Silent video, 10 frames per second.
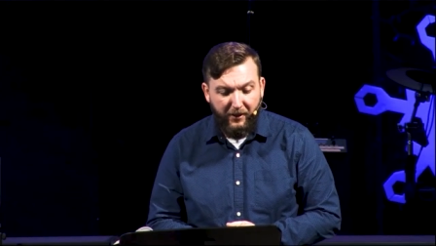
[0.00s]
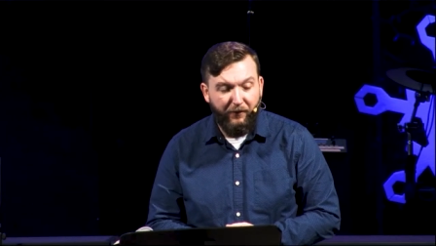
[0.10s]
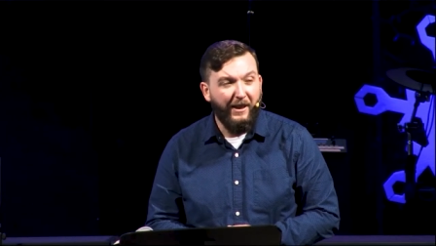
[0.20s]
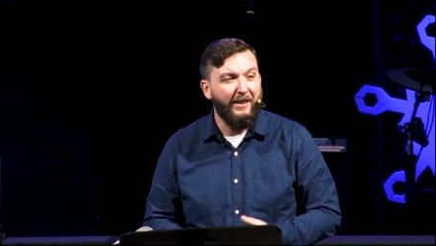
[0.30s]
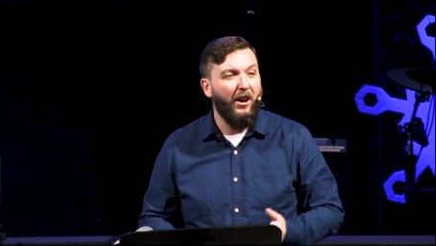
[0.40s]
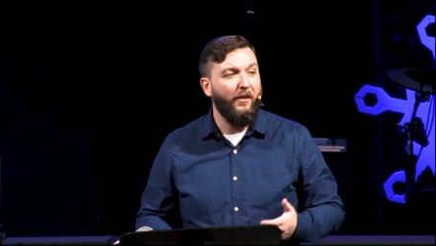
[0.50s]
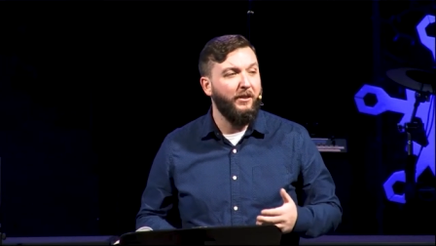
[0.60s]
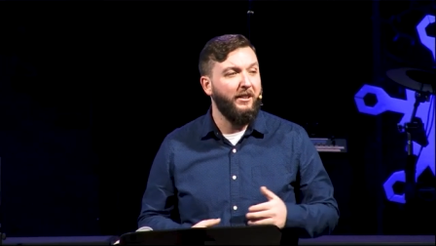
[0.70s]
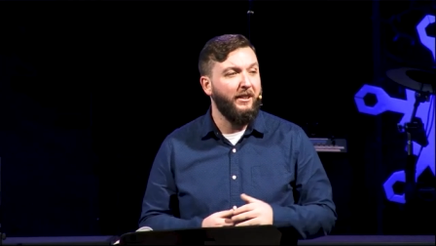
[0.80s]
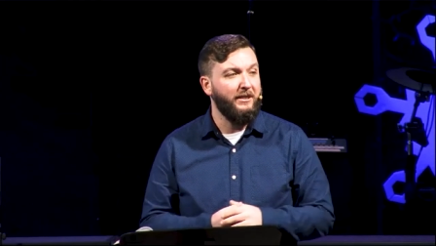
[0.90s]
In fact, it
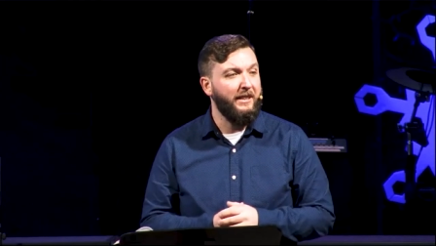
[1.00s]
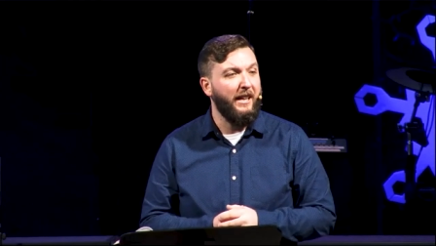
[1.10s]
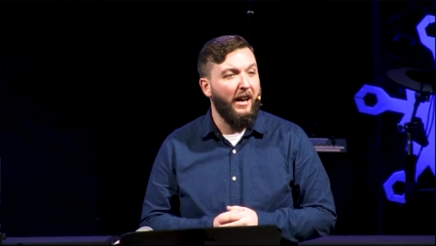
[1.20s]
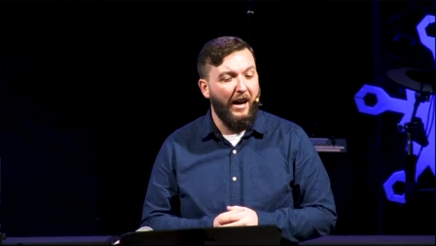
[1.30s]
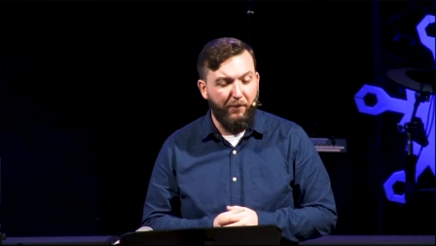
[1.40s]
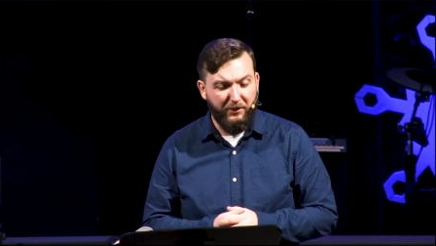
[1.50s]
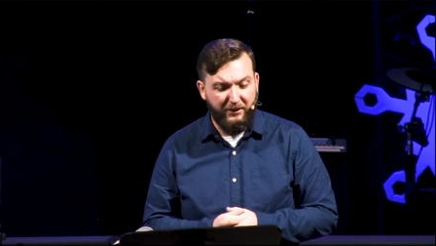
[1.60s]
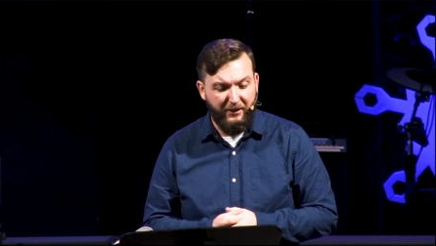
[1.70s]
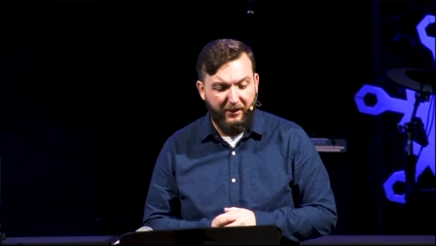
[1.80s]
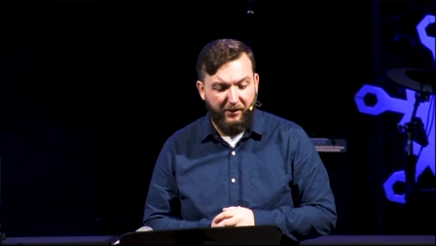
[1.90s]
often does the
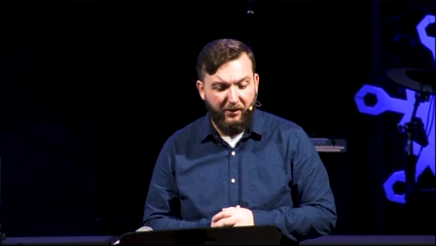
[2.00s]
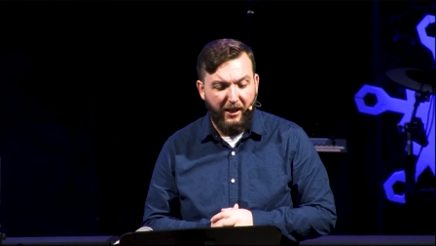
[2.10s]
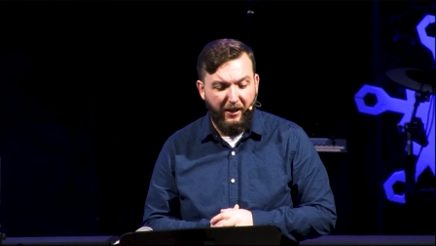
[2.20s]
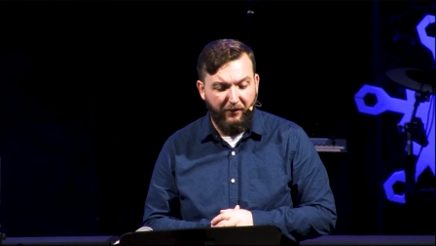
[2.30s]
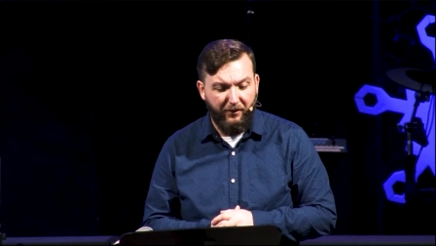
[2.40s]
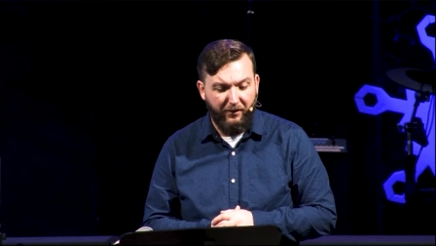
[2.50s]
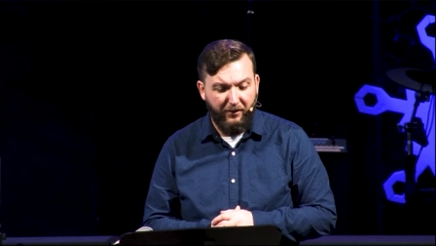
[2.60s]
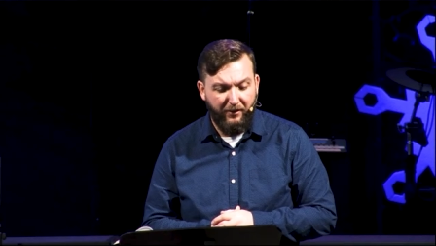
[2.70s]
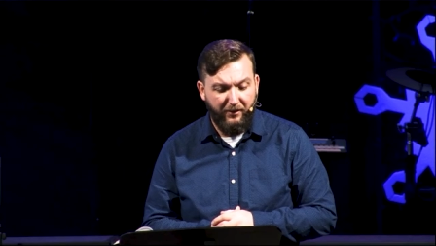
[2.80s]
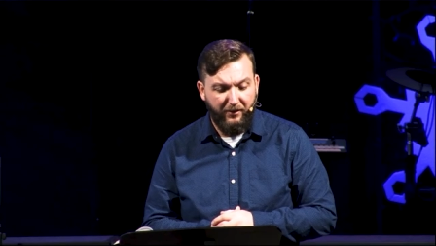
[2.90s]
opposite in our lives.
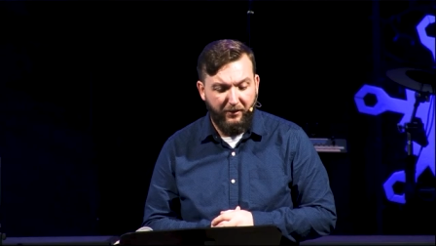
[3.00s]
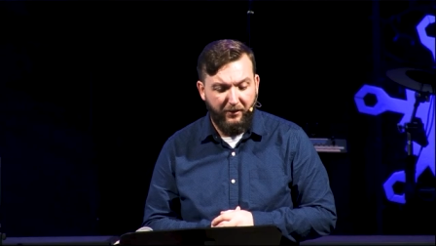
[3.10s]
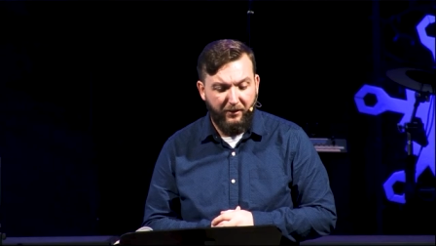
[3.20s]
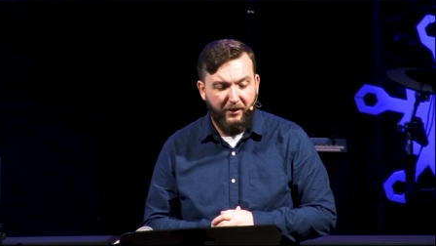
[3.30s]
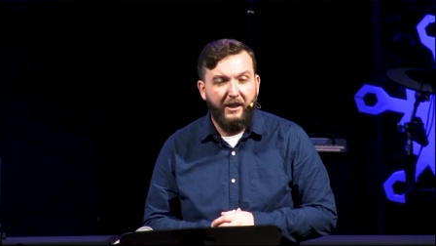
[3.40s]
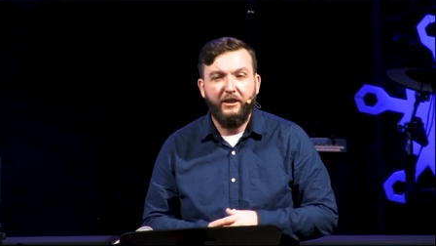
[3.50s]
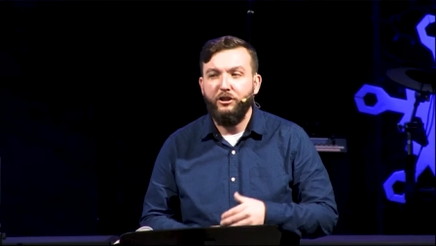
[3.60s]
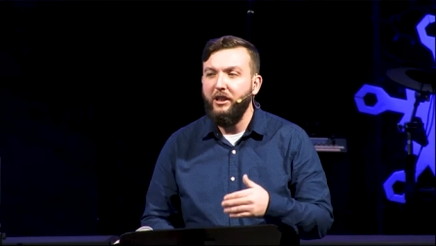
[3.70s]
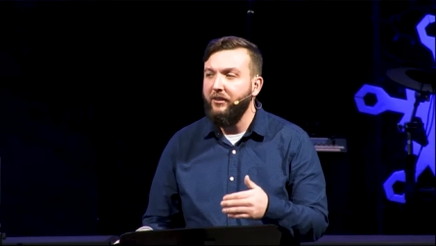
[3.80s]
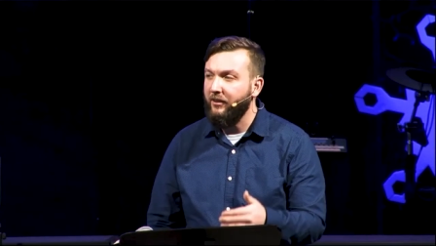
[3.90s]

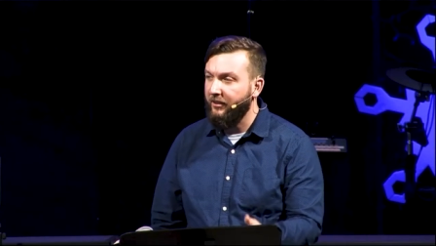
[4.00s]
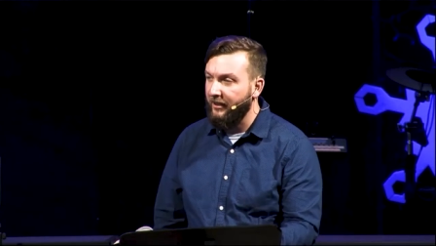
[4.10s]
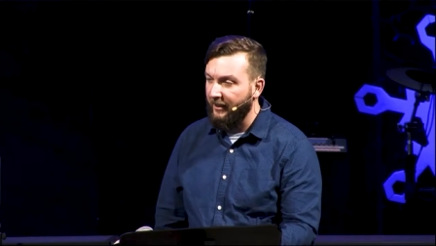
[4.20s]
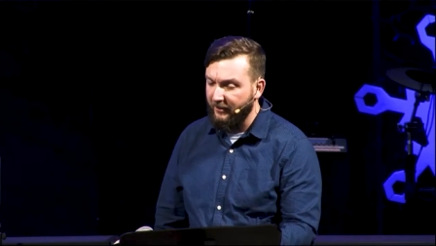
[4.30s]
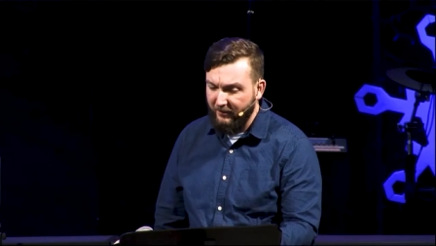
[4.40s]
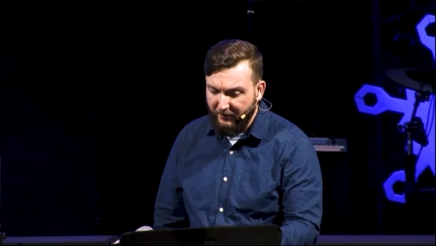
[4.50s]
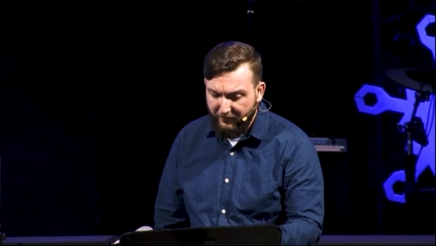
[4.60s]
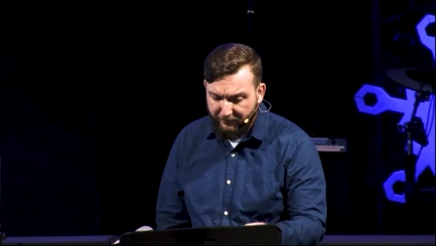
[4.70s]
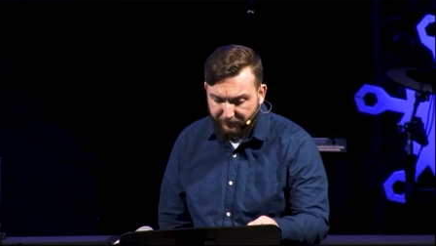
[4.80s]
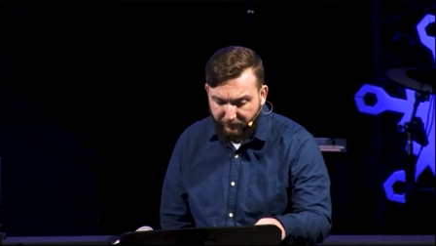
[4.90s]
Jesus says,
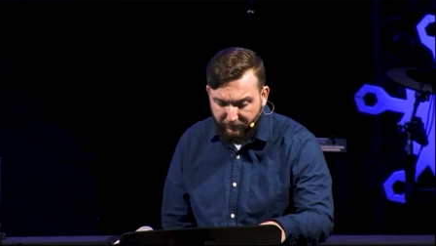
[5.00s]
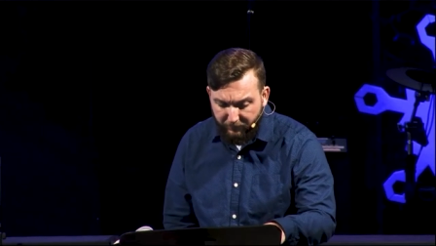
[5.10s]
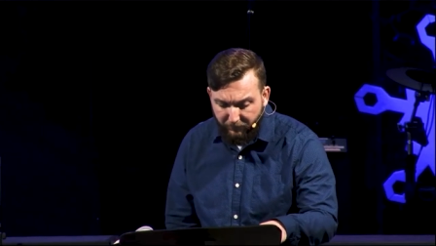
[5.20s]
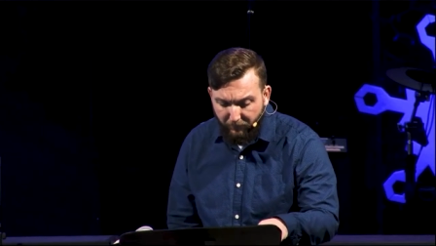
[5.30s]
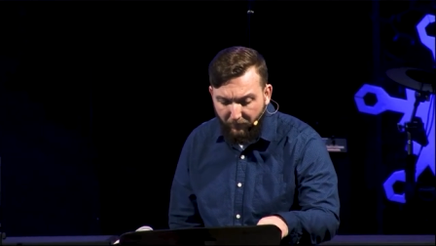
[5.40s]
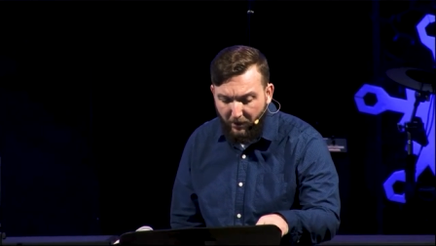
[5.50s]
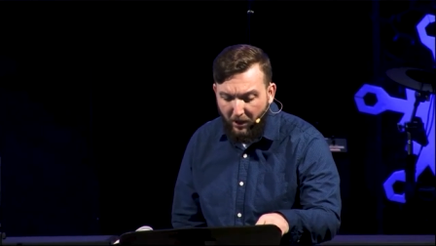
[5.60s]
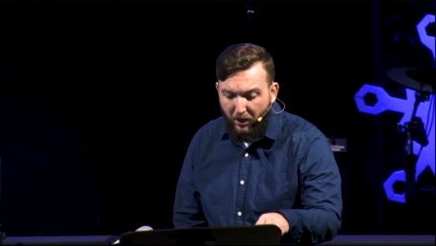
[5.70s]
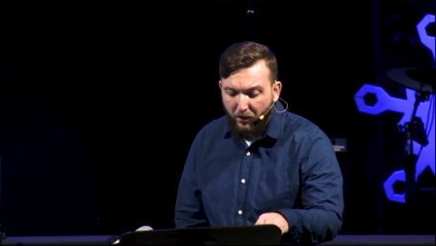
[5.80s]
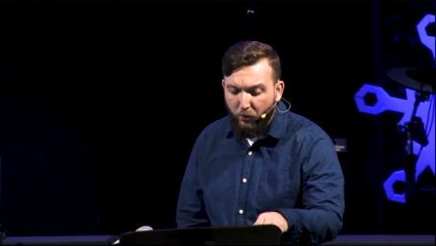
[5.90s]

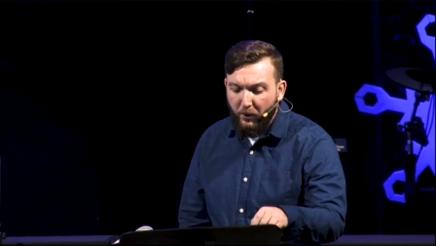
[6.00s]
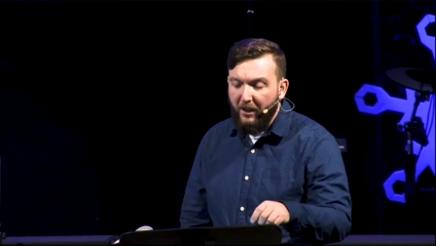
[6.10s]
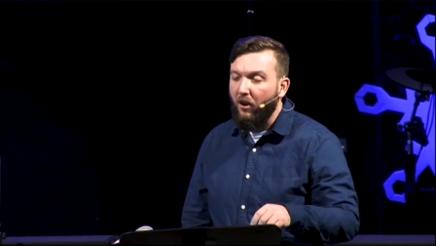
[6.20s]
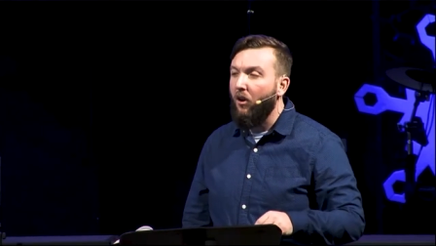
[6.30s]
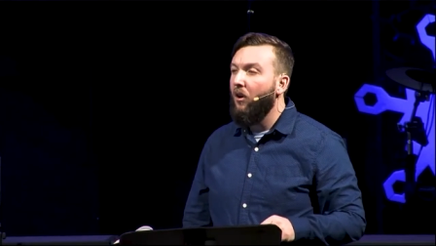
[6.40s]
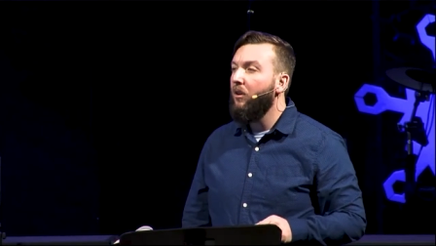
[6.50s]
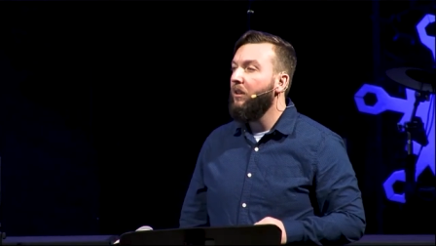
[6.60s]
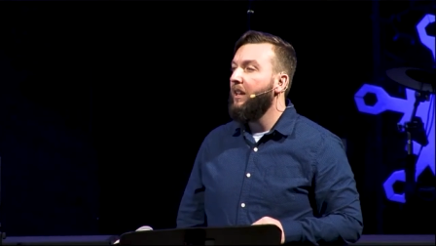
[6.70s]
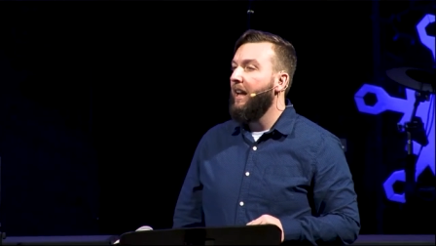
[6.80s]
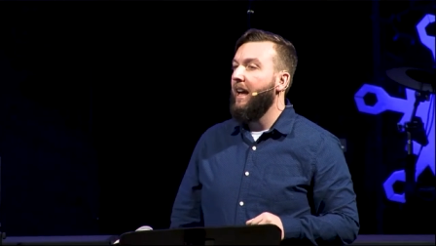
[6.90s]
we
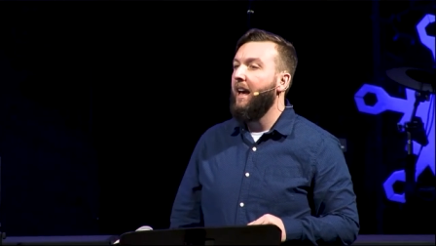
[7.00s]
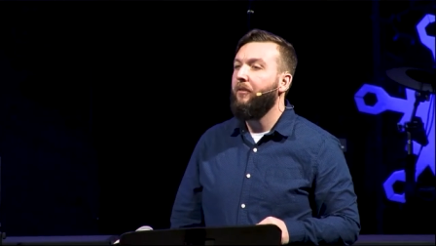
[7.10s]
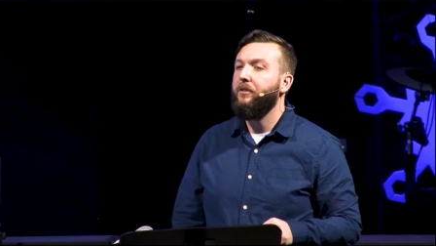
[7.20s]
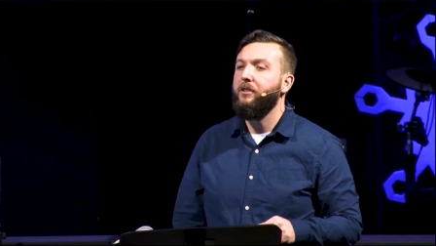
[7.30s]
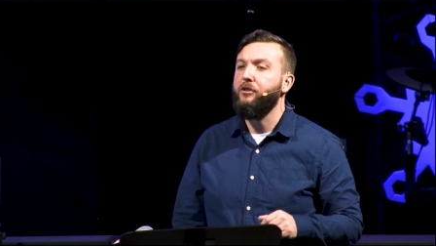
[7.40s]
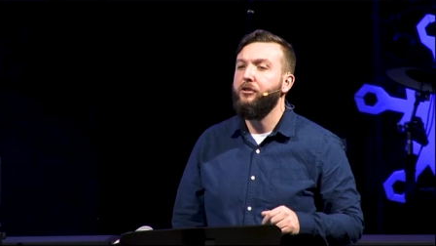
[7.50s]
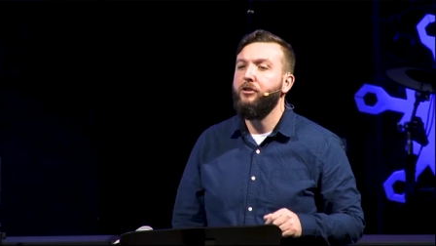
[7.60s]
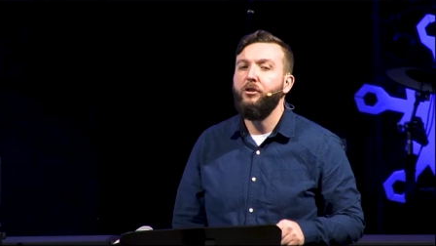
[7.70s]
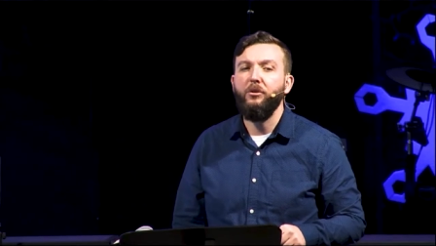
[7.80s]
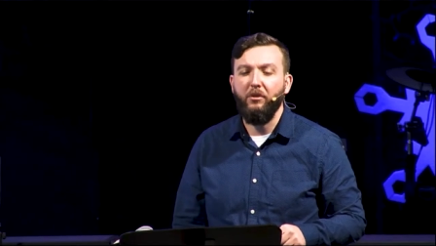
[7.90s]
all have to
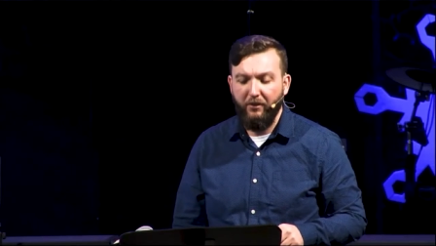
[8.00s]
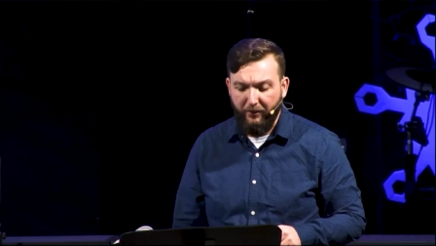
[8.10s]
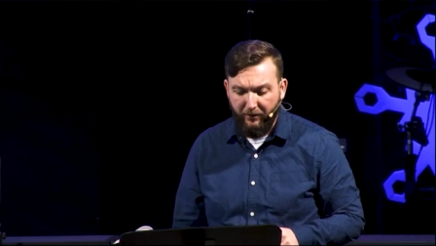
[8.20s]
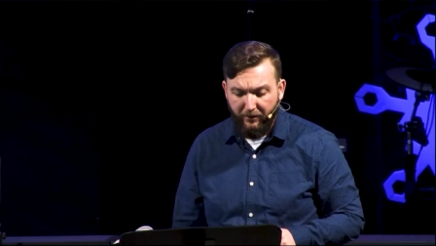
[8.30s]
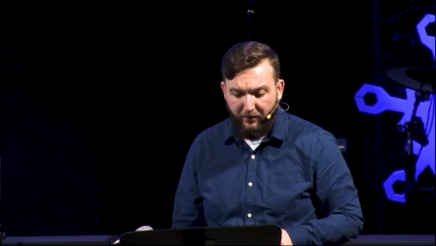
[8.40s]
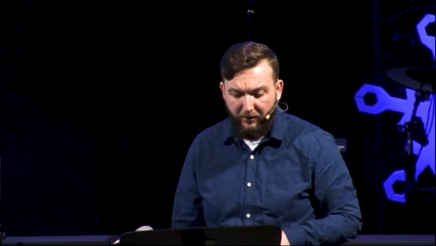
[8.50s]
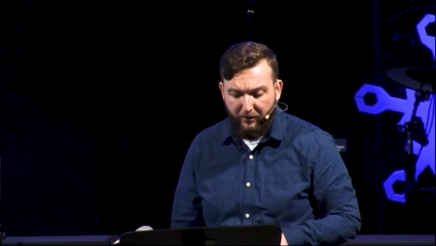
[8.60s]
choose.